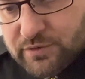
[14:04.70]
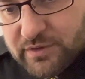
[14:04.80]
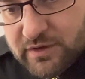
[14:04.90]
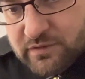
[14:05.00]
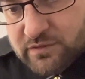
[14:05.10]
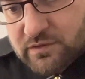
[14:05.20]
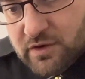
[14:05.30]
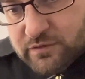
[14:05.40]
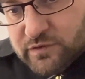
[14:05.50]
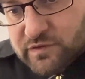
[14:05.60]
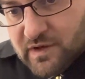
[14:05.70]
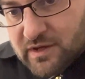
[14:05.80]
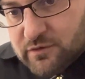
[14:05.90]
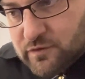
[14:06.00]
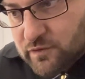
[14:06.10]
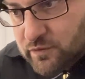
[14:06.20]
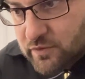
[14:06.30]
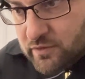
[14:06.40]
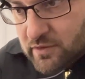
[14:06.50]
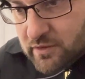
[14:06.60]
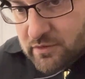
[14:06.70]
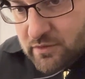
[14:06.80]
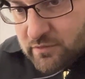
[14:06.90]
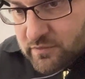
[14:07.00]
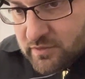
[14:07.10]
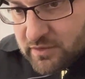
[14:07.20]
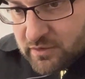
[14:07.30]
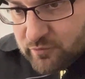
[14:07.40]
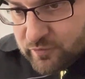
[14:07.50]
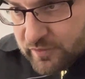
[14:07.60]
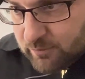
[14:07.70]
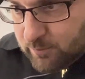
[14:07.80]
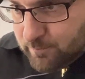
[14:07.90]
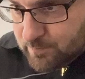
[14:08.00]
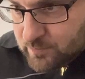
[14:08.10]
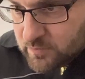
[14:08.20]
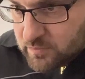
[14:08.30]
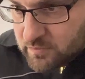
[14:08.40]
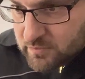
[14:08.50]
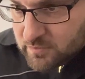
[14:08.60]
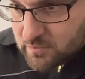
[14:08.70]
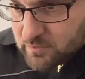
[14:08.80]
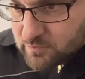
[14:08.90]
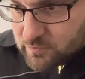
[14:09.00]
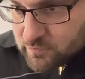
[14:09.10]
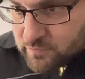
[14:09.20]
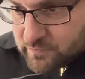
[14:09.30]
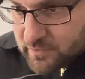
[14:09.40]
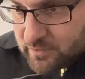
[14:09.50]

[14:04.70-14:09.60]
kind of cut to size, so you got, I was gonna kind of just